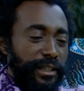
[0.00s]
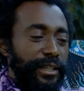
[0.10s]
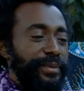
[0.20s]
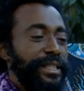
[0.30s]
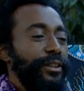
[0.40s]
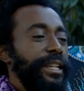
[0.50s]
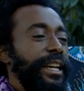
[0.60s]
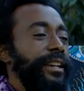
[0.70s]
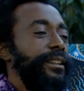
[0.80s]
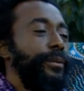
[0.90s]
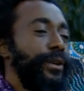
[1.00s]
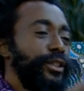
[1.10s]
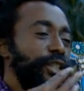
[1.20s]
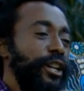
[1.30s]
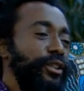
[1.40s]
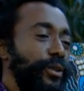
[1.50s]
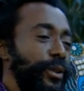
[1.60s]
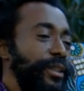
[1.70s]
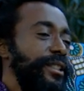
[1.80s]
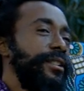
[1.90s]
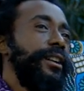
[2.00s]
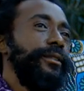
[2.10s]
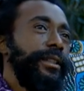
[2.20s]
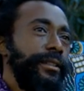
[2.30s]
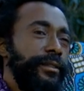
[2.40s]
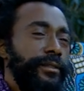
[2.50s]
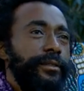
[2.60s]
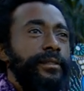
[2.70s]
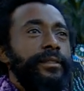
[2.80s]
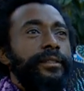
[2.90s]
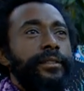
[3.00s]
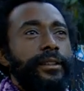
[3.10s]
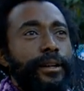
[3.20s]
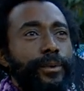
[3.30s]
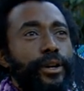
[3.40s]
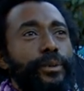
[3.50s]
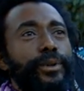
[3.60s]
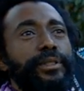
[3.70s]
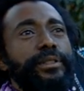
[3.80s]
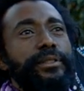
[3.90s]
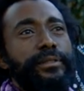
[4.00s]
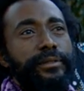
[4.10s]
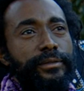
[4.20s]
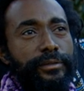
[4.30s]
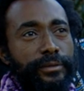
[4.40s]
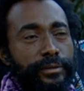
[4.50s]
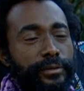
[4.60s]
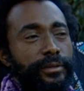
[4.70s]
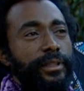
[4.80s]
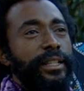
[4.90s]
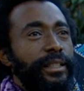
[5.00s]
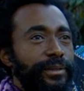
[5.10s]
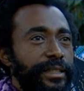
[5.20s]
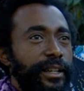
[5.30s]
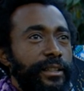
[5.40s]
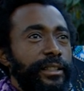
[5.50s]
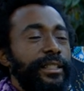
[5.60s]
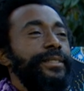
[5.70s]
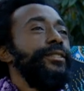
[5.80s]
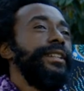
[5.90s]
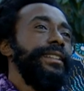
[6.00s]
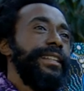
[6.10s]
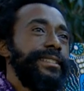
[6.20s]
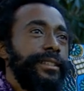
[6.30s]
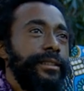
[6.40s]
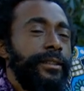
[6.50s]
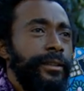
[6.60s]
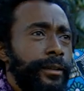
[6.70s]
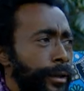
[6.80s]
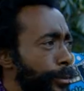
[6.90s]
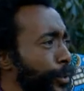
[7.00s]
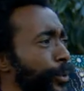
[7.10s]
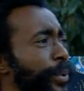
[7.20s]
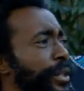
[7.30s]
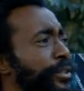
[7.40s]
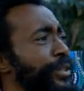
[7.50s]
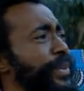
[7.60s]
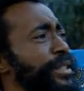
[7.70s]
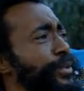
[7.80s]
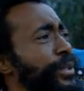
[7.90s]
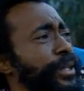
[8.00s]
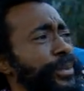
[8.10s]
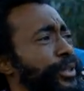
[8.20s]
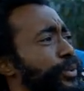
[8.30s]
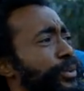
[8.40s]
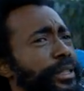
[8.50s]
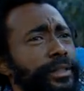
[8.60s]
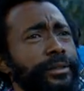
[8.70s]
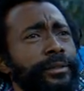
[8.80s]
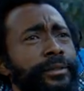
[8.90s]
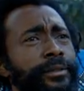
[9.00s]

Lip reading: And then say, okay, come out the shot now, we're gonna start with. I'm gonna come out. And then start. And then say, okay, that's it. I'm gonna probably just say, well, I'm gonna shoot it.